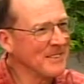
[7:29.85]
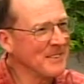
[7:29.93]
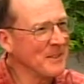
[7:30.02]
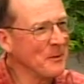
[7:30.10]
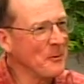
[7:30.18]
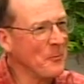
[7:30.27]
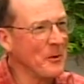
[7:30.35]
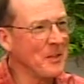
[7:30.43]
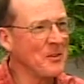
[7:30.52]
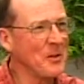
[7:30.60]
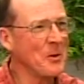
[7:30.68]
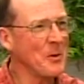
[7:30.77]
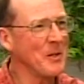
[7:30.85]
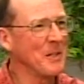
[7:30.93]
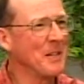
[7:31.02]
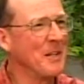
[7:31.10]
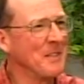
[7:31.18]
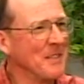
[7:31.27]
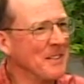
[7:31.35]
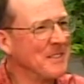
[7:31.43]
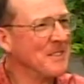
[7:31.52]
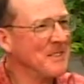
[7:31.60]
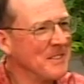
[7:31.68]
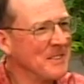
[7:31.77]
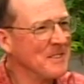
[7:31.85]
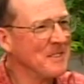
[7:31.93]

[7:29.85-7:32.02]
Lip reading: That was an interesting argument, wasn't it?